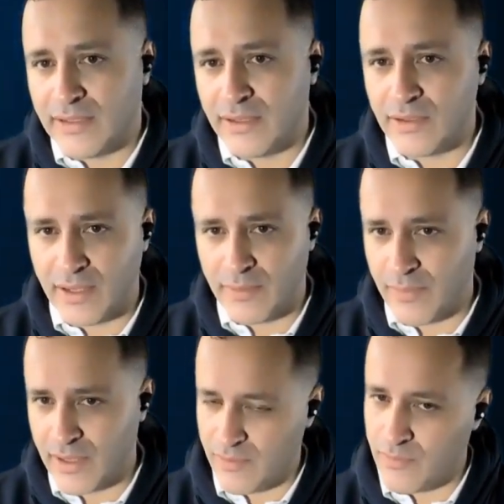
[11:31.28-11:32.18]
center
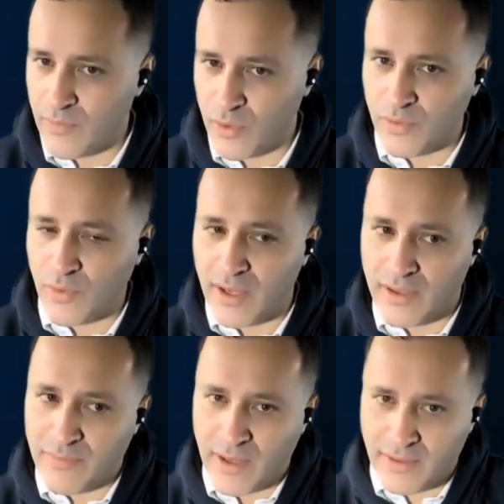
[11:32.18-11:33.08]
campaign, who do I
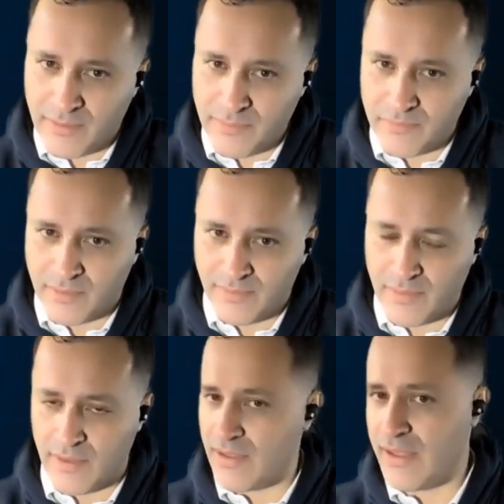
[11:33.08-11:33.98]
invite?
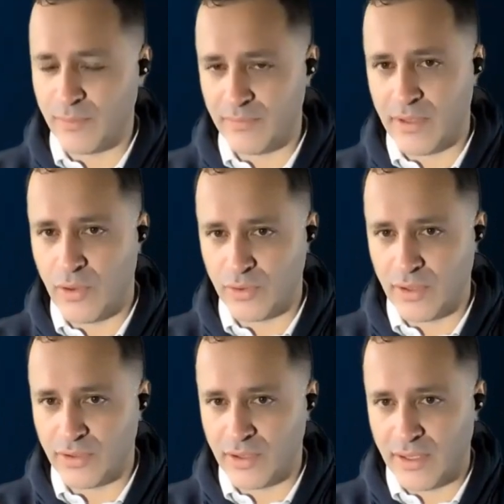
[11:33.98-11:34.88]
The sum of the donor
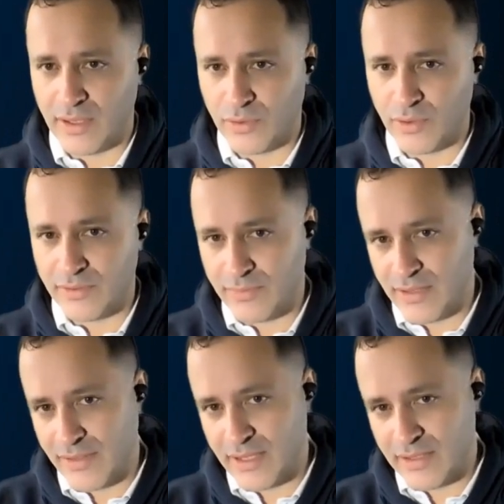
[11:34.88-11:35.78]
journey across
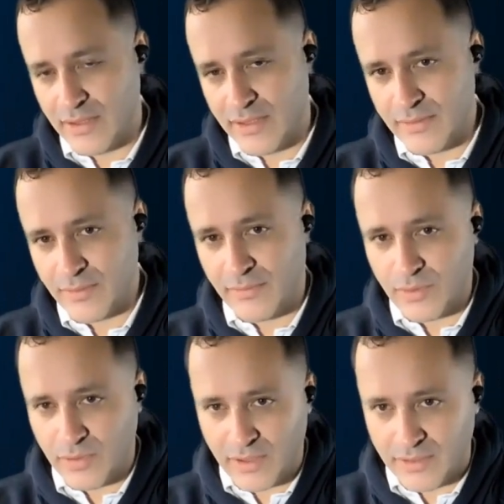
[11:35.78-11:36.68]
5 stages is my
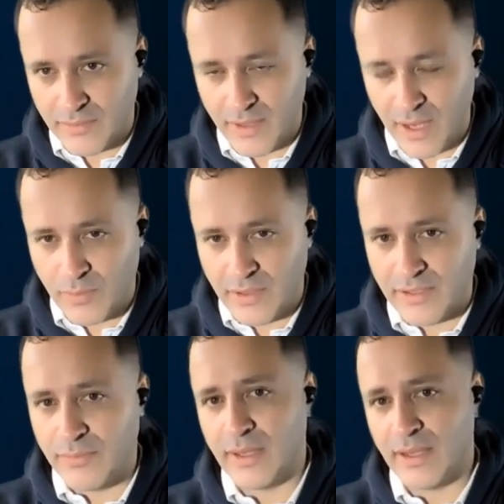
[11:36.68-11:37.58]
focus. I will
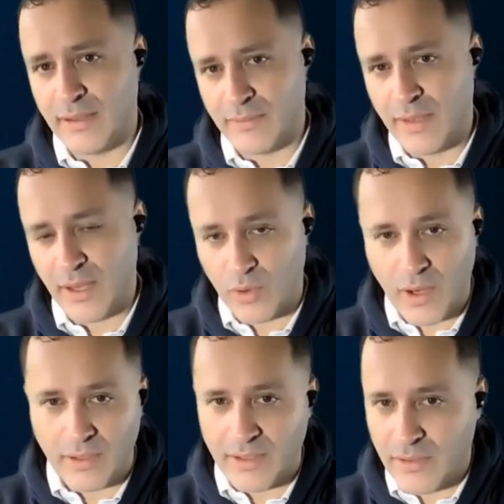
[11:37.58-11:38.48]
display
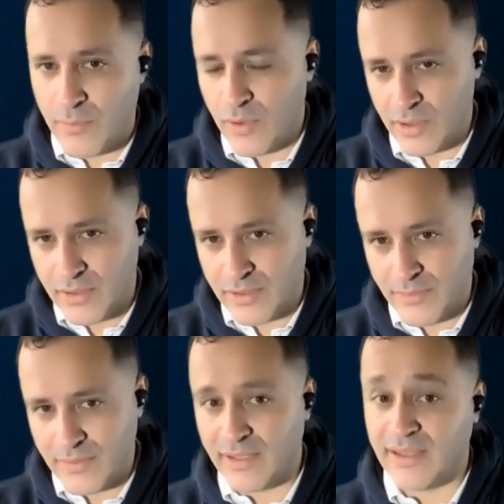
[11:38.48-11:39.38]
acquiring supporters,
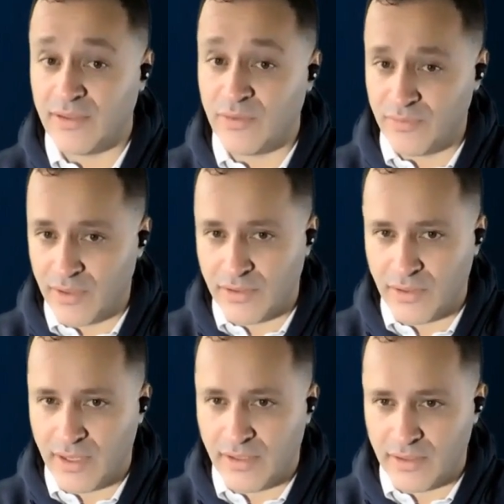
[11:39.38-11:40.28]
leading to first
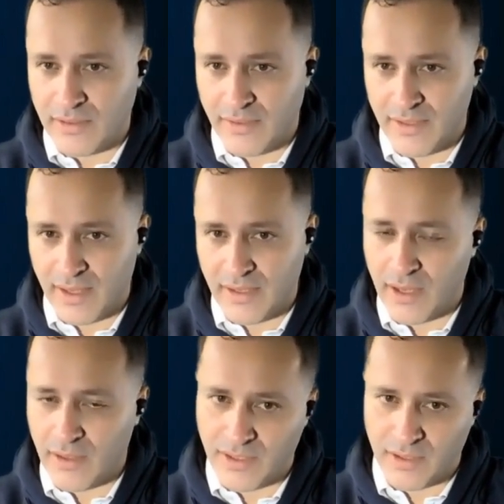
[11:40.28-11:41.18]
donation,
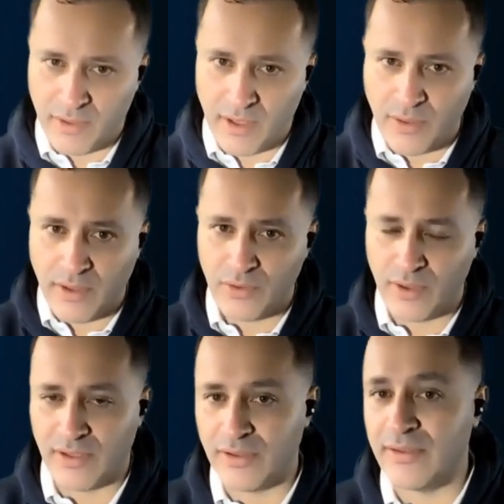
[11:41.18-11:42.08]
encouraging recurring
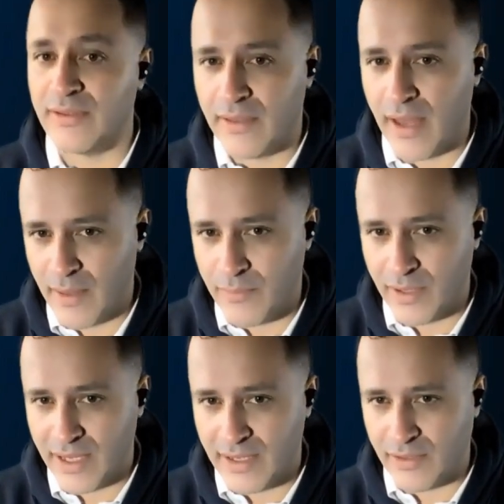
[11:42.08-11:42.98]
donations,
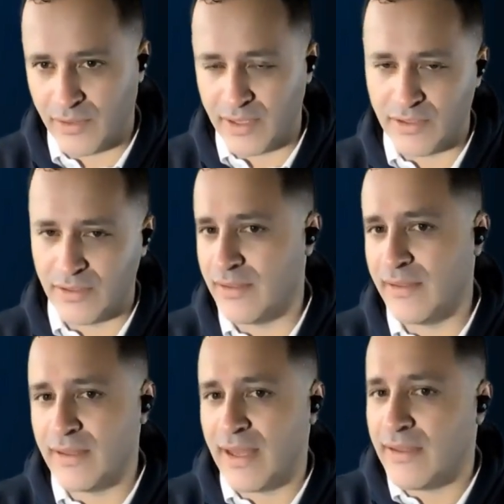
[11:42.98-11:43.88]
upgrading donations,
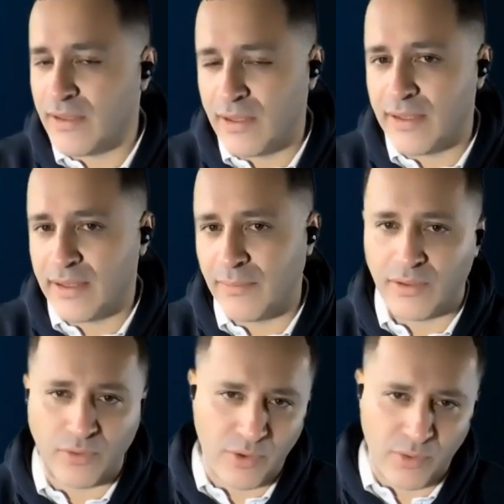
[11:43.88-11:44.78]
and turning them
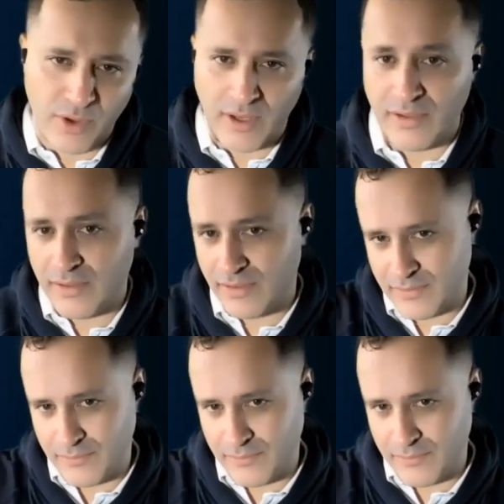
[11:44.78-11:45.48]
into socializers.